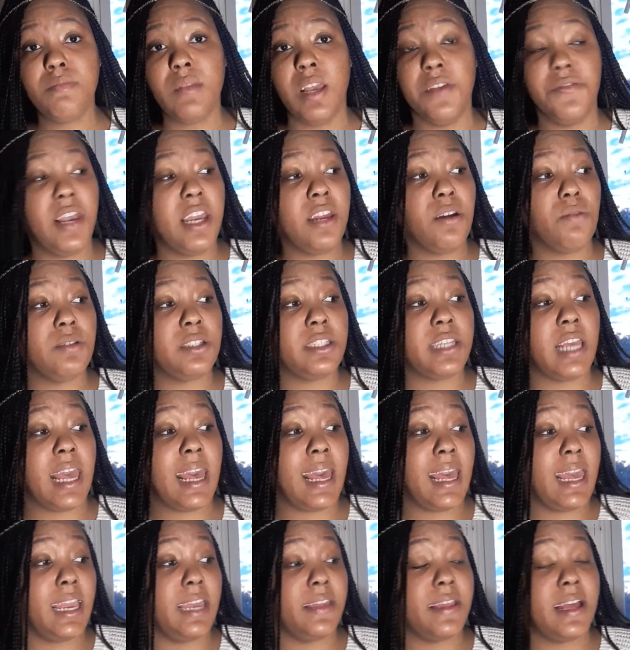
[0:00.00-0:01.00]
they don't say,
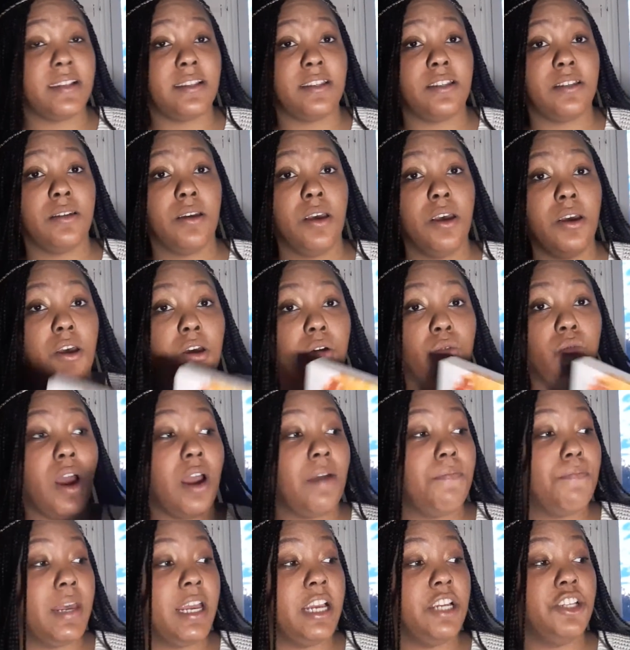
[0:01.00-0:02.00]
hey, that's where
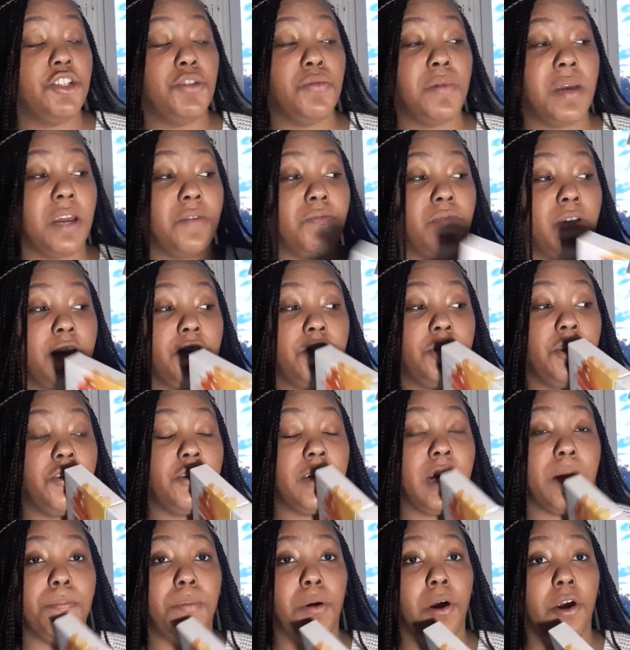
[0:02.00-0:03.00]
I made you at, right there
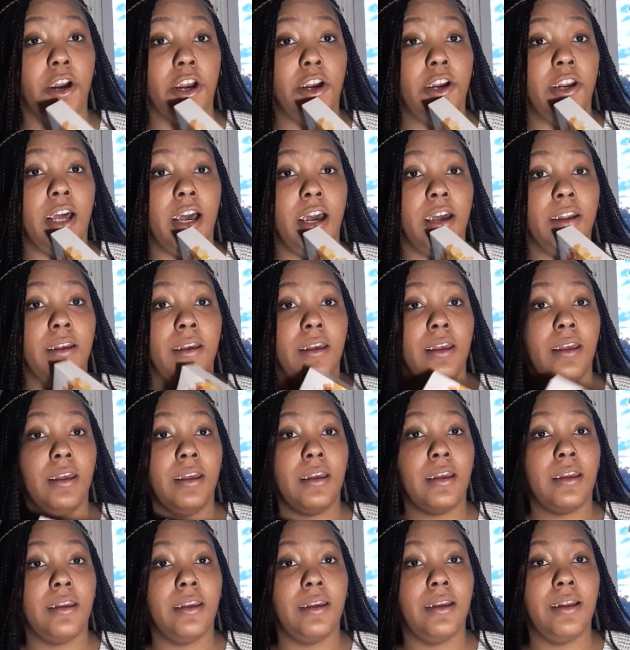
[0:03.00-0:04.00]
in that parking lot.
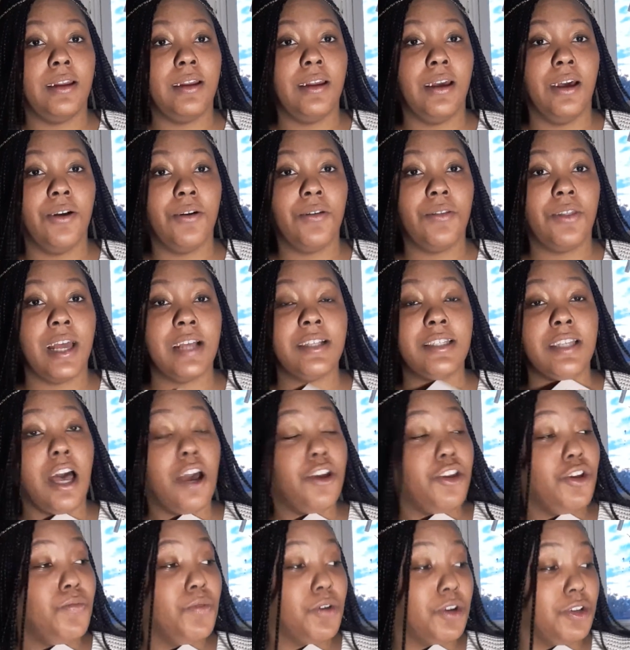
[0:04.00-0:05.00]
You know, that's how
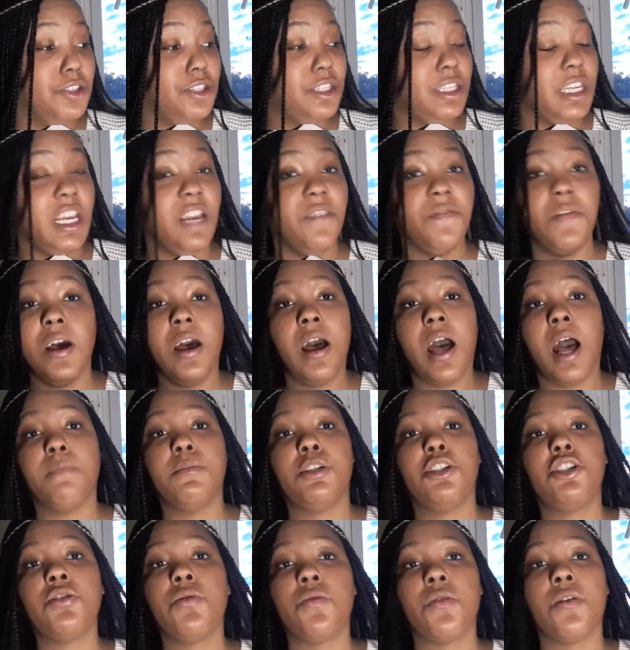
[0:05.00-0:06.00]
you would conceive. I'm
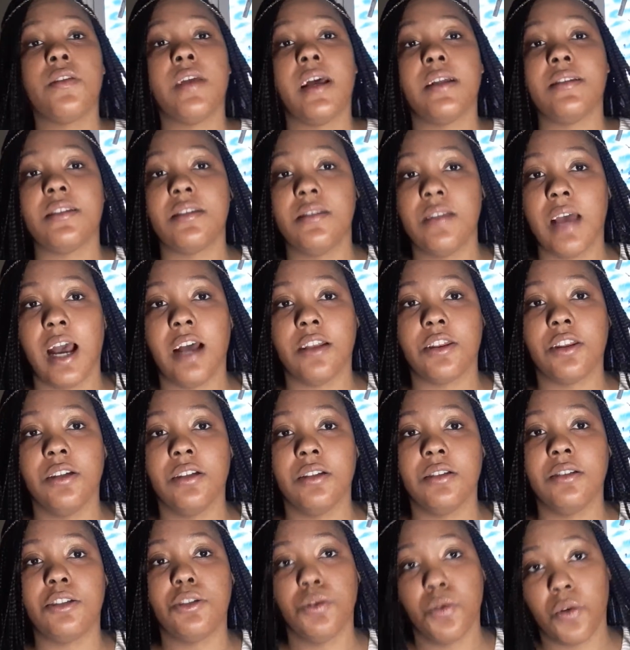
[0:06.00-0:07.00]
sure that's not
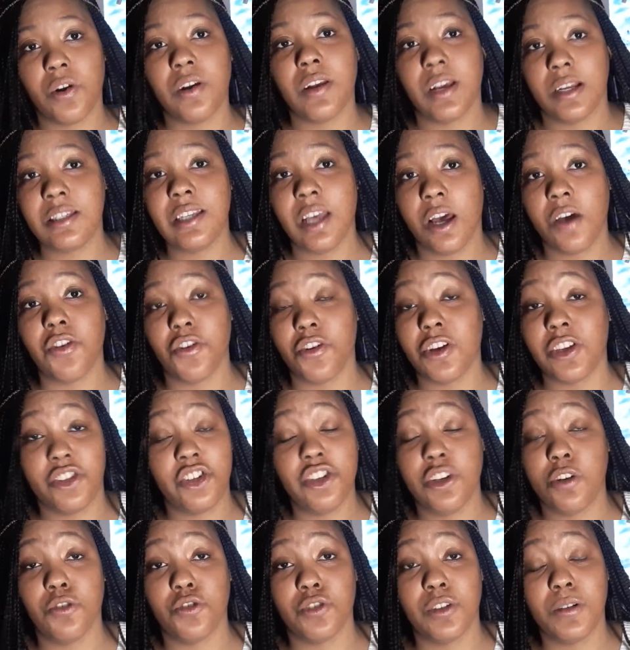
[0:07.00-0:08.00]
the story they tell their
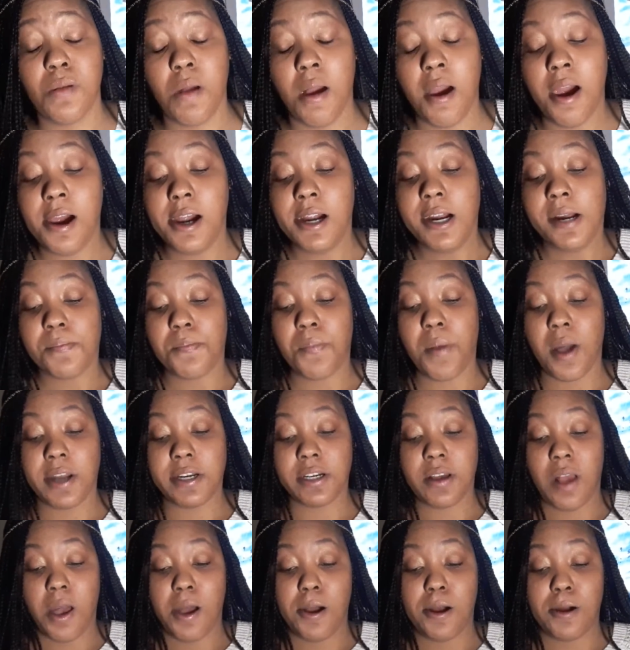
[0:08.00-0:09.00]
children.
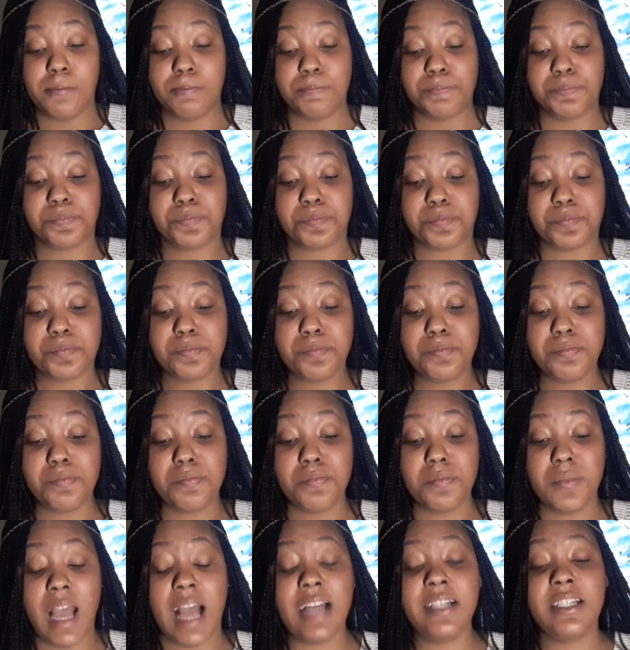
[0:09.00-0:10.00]
But I
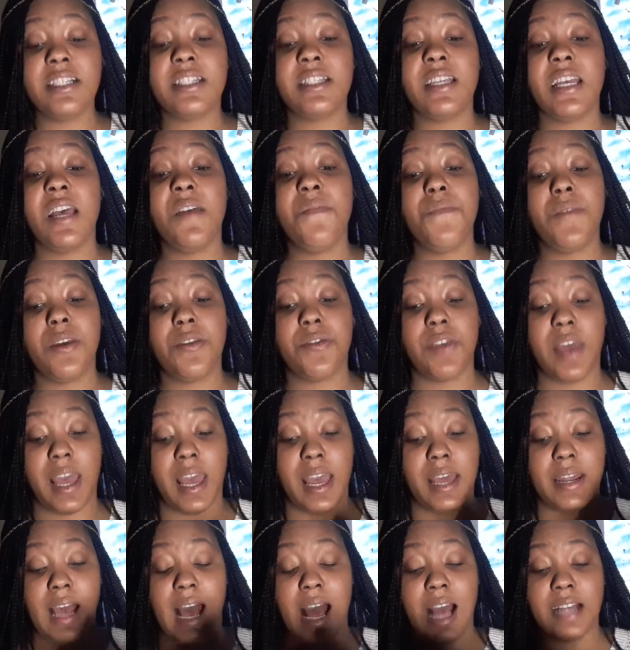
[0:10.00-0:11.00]
just envy
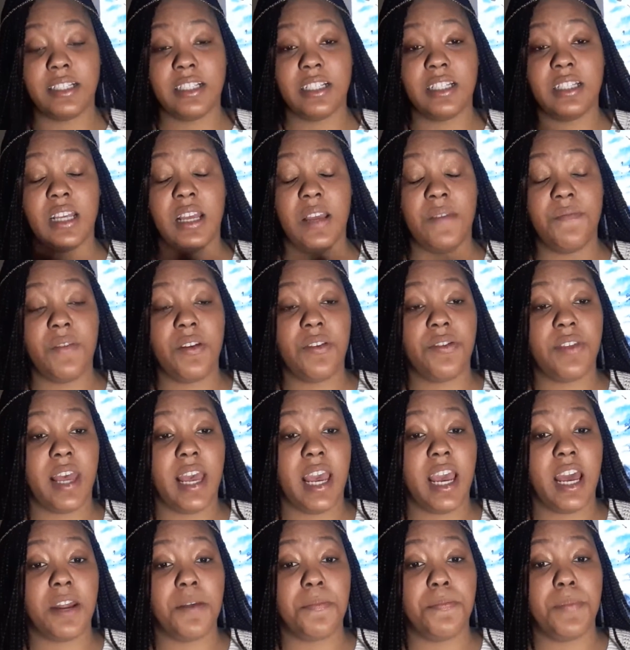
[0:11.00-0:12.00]
that. I just envy
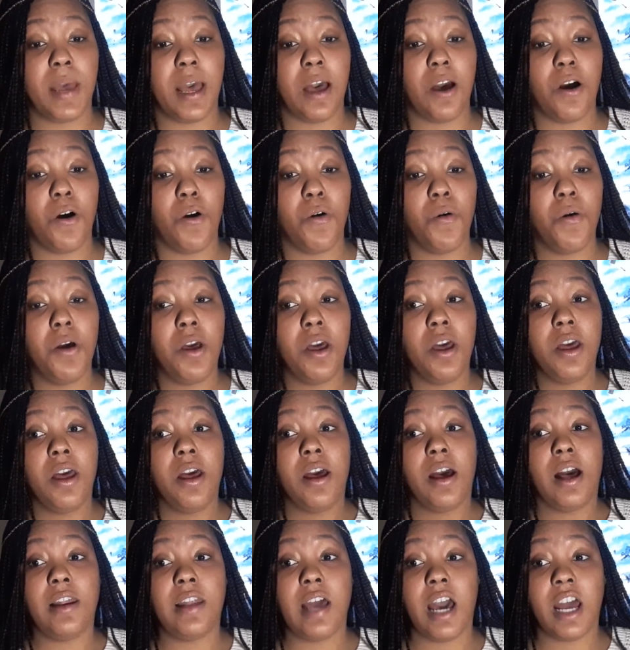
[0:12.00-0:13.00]
that about
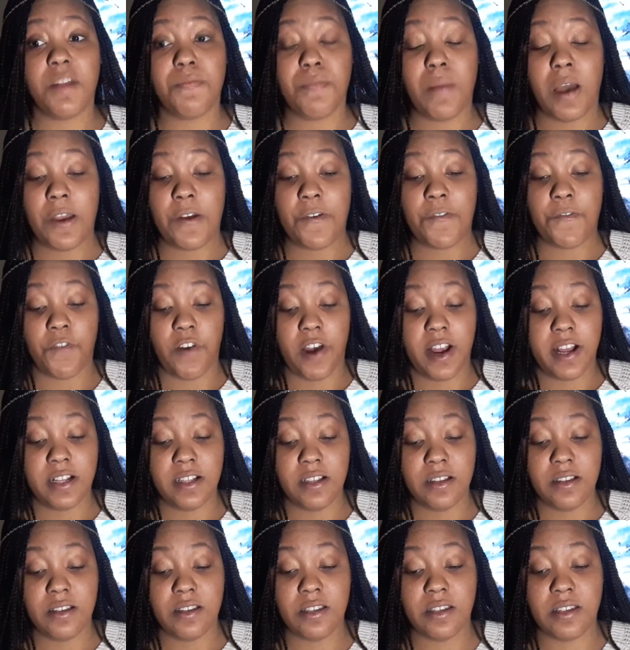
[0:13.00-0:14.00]
a lot of my
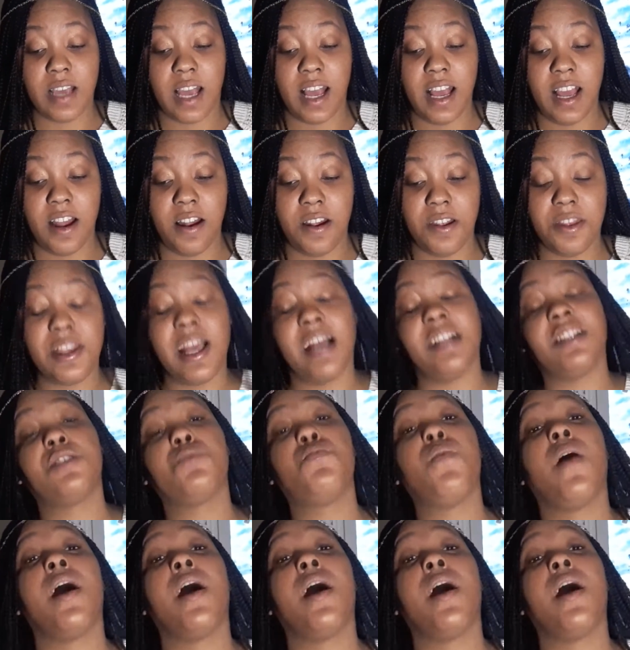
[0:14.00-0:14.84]
friends. And that's